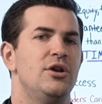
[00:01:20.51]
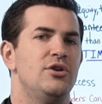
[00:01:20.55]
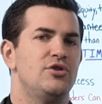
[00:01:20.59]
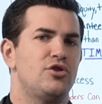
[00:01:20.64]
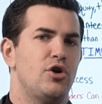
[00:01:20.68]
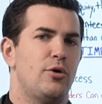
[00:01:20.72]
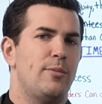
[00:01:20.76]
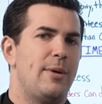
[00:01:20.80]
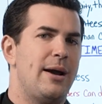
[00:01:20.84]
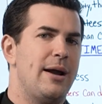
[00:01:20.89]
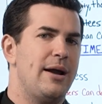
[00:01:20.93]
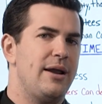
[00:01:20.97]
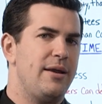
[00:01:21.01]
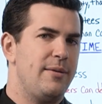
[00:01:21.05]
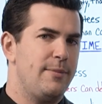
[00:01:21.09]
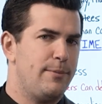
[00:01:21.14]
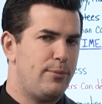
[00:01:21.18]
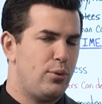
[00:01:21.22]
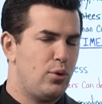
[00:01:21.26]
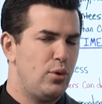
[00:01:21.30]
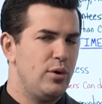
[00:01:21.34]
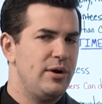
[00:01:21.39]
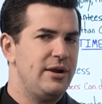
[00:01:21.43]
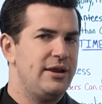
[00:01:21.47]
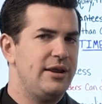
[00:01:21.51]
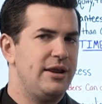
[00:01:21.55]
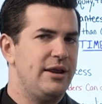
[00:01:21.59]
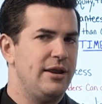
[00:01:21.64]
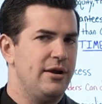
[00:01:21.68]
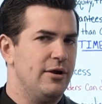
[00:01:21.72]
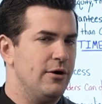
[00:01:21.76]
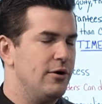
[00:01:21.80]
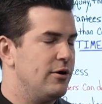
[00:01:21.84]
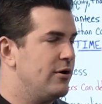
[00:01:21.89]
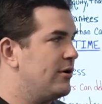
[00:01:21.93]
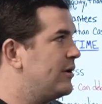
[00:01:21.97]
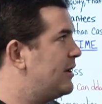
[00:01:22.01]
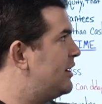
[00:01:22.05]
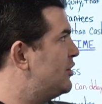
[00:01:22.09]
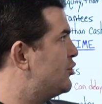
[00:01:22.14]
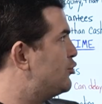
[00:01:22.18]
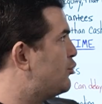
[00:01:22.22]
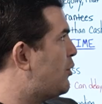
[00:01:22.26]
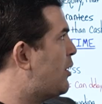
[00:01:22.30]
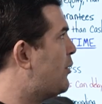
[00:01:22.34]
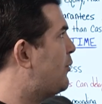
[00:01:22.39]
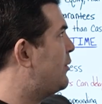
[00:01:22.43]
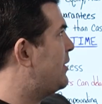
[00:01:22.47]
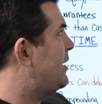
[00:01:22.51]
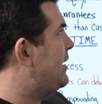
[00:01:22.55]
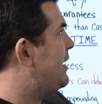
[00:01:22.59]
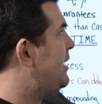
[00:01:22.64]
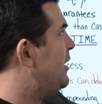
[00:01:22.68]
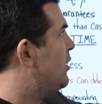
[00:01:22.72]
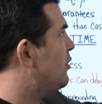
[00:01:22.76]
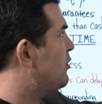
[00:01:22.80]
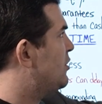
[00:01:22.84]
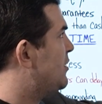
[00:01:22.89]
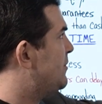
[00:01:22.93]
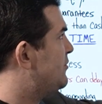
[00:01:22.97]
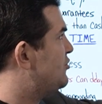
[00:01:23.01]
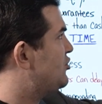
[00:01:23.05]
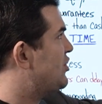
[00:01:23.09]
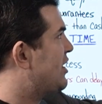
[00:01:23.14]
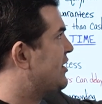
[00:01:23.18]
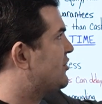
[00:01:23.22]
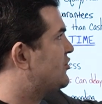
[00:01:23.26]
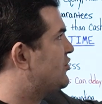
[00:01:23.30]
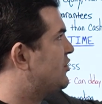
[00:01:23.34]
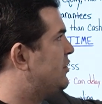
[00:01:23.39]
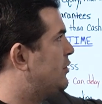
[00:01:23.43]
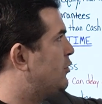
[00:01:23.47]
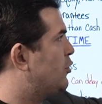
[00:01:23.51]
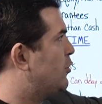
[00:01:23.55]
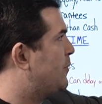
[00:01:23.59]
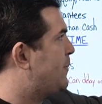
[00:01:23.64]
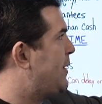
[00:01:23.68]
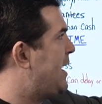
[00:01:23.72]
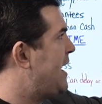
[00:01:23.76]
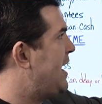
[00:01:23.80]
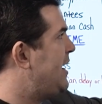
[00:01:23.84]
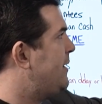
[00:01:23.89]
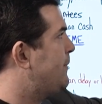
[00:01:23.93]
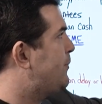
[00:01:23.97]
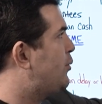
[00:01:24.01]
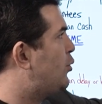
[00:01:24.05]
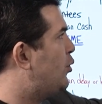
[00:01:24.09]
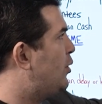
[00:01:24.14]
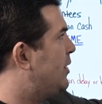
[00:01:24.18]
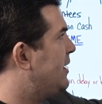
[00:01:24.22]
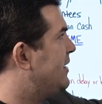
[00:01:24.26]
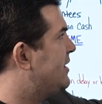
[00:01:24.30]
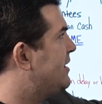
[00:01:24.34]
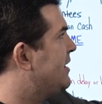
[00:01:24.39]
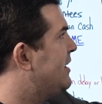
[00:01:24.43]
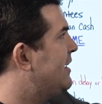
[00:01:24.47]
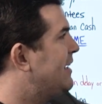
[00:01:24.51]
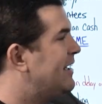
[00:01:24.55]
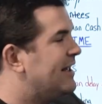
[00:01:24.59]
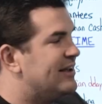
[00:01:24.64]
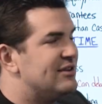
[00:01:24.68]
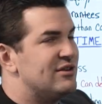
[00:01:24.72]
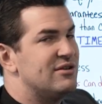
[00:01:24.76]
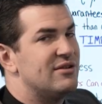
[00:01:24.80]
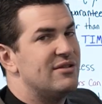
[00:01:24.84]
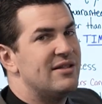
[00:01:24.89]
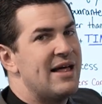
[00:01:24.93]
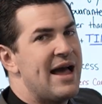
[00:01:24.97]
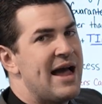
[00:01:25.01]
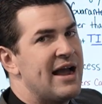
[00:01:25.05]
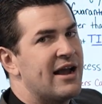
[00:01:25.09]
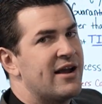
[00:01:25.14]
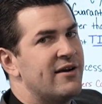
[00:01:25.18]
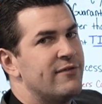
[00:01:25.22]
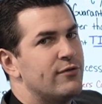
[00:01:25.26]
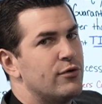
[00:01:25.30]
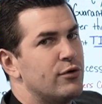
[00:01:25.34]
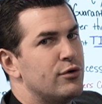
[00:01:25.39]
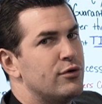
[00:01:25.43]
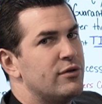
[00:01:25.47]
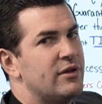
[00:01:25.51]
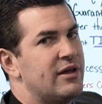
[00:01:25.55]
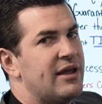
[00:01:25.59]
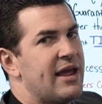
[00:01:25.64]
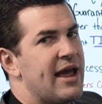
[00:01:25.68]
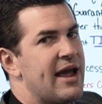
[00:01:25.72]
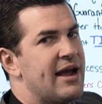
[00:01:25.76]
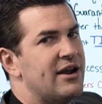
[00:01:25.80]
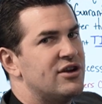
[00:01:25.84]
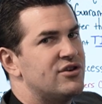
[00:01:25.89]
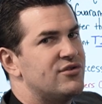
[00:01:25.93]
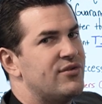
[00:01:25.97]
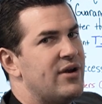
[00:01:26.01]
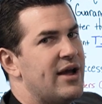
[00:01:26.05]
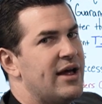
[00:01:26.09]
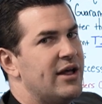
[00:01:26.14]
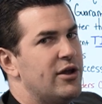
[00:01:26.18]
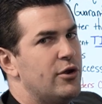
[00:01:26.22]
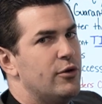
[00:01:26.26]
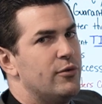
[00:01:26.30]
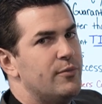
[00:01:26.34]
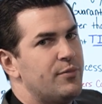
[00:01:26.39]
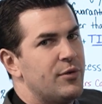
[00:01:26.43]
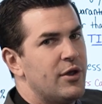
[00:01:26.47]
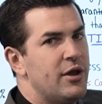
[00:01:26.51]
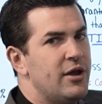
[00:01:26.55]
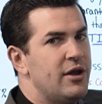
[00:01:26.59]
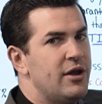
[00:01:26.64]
So my point here is what we hear an objection or pain point is the lack of early cash value.